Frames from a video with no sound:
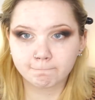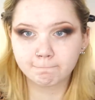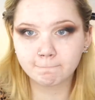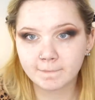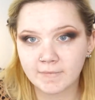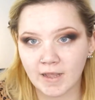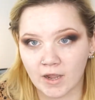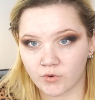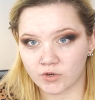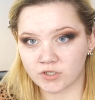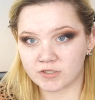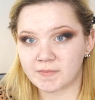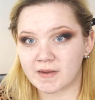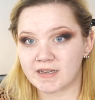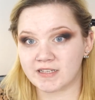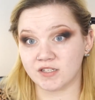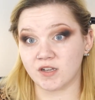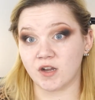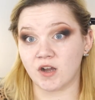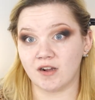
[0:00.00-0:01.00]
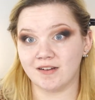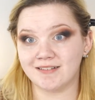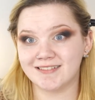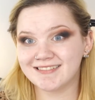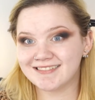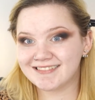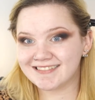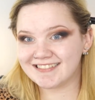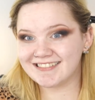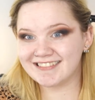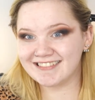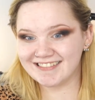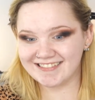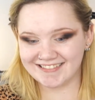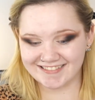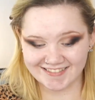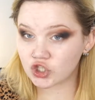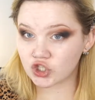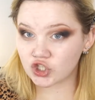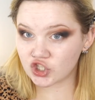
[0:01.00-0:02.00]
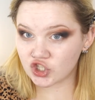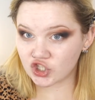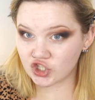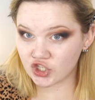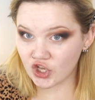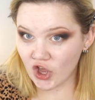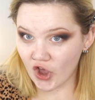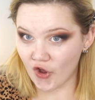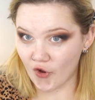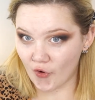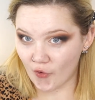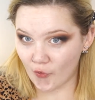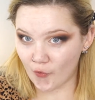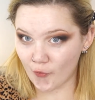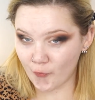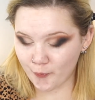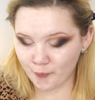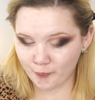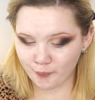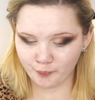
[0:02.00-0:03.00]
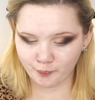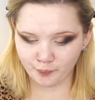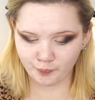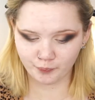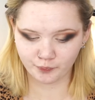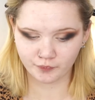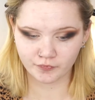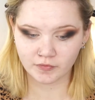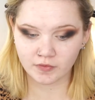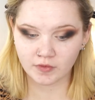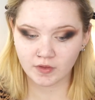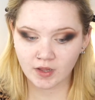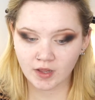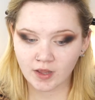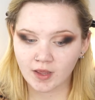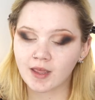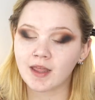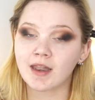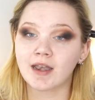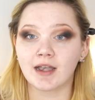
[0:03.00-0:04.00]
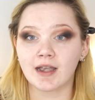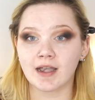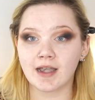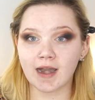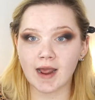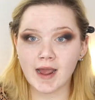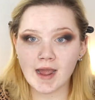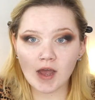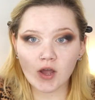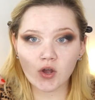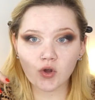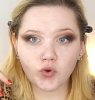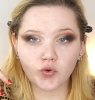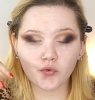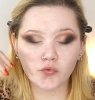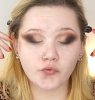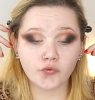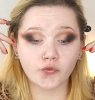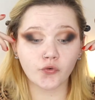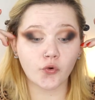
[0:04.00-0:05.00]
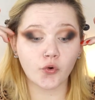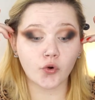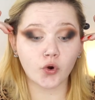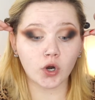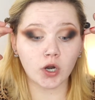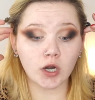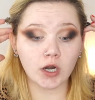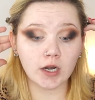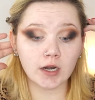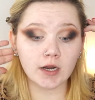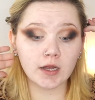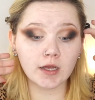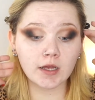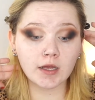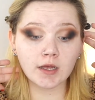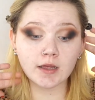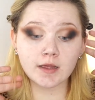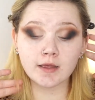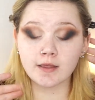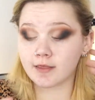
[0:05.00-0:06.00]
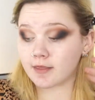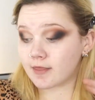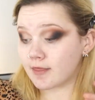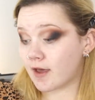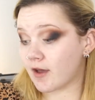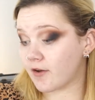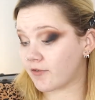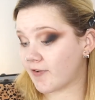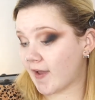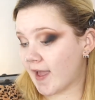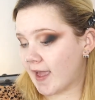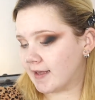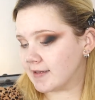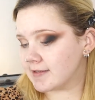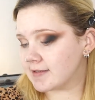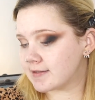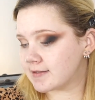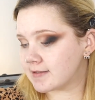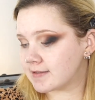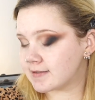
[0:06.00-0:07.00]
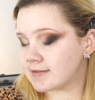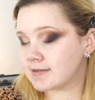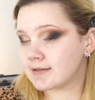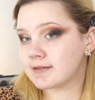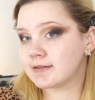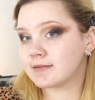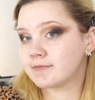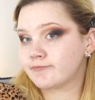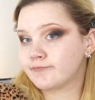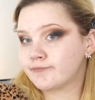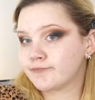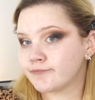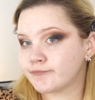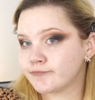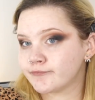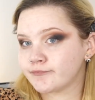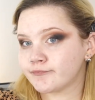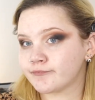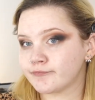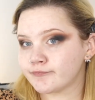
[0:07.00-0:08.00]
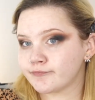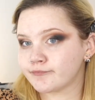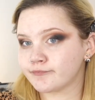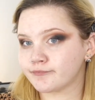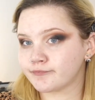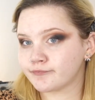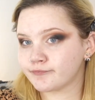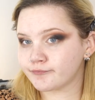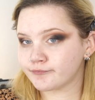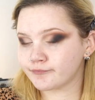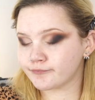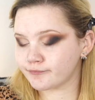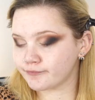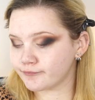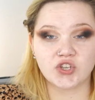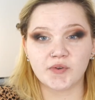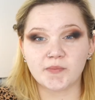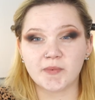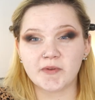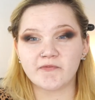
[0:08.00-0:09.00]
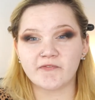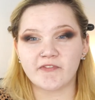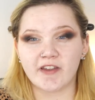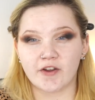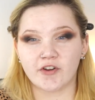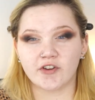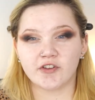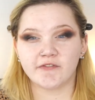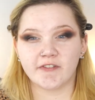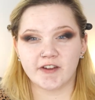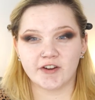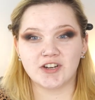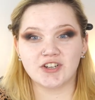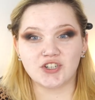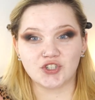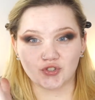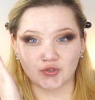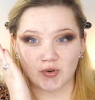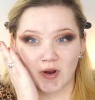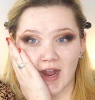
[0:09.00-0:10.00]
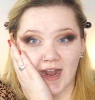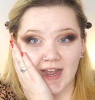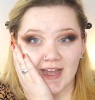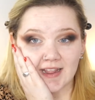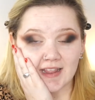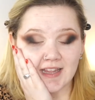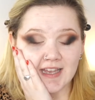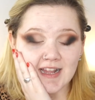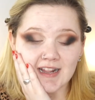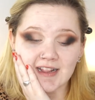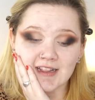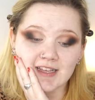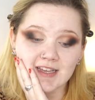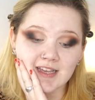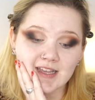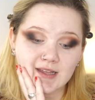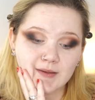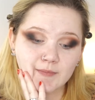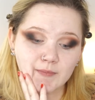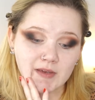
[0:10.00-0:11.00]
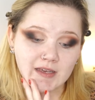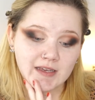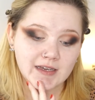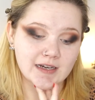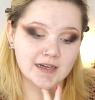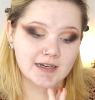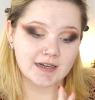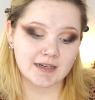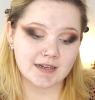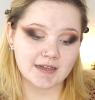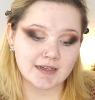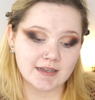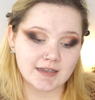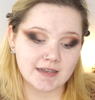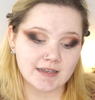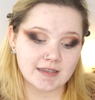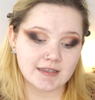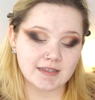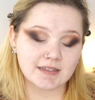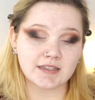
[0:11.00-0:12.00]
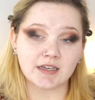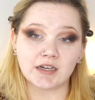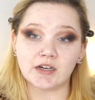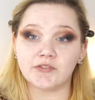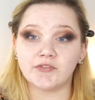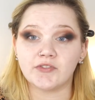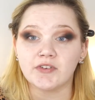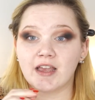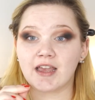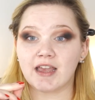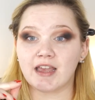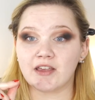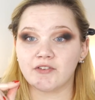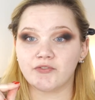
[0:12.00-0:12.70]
That was my song. So, now for the face. So I've been very, very dry lately because of a